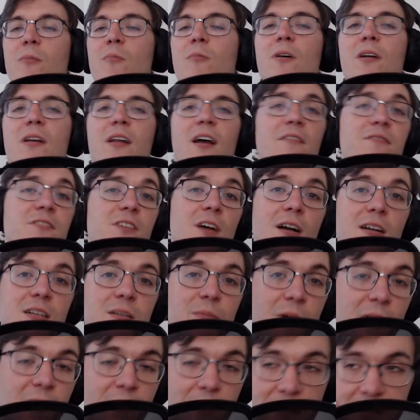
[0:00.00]
and one I've talked
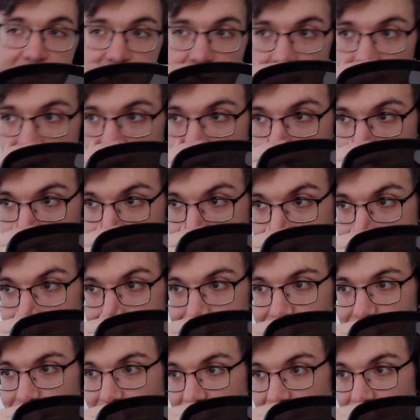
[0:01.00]
about on the show a couple of times.